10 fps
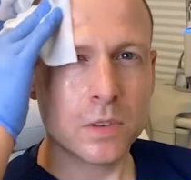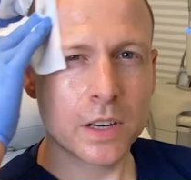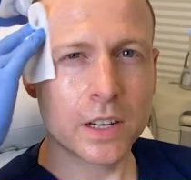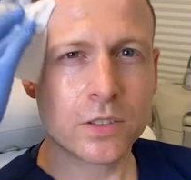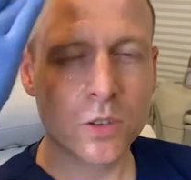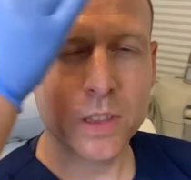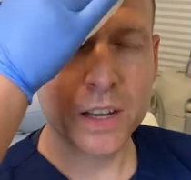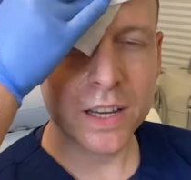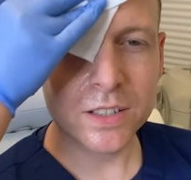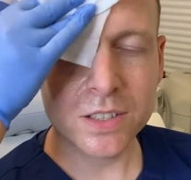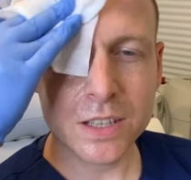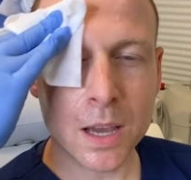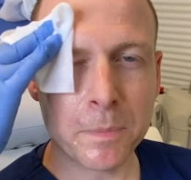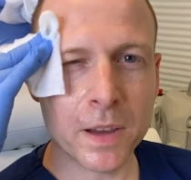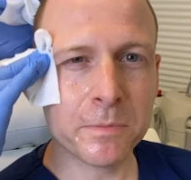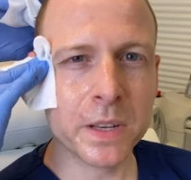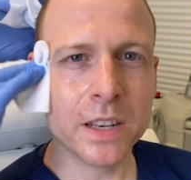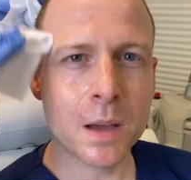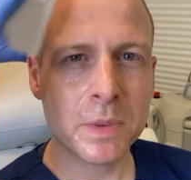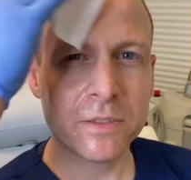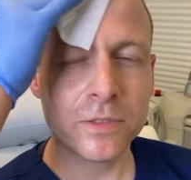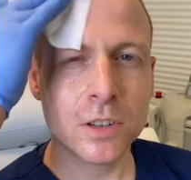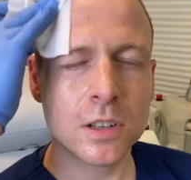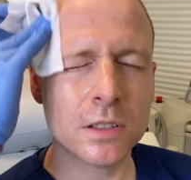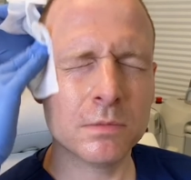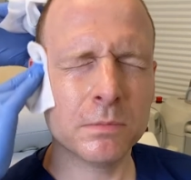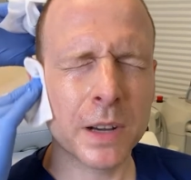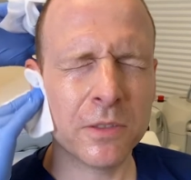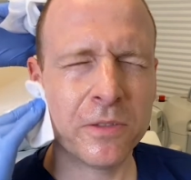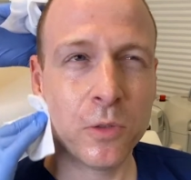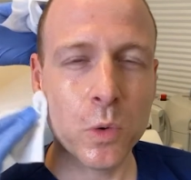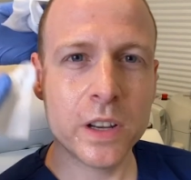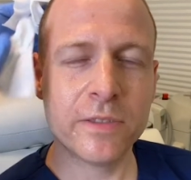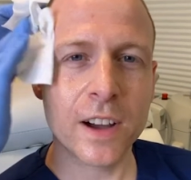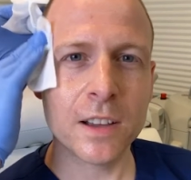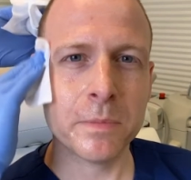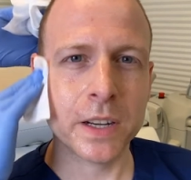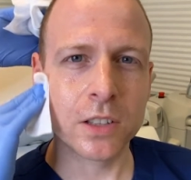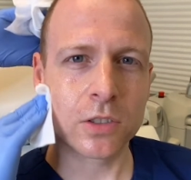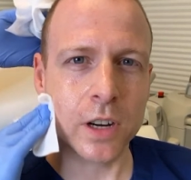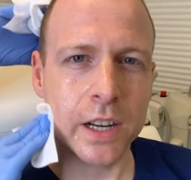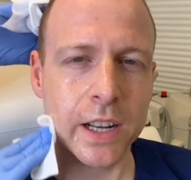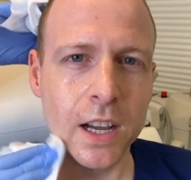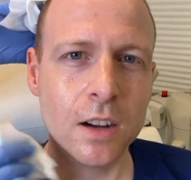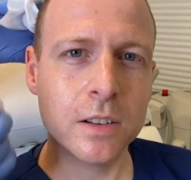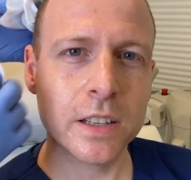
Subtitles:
Okay, so the next step, I've been numbing for about 45 minutes right now,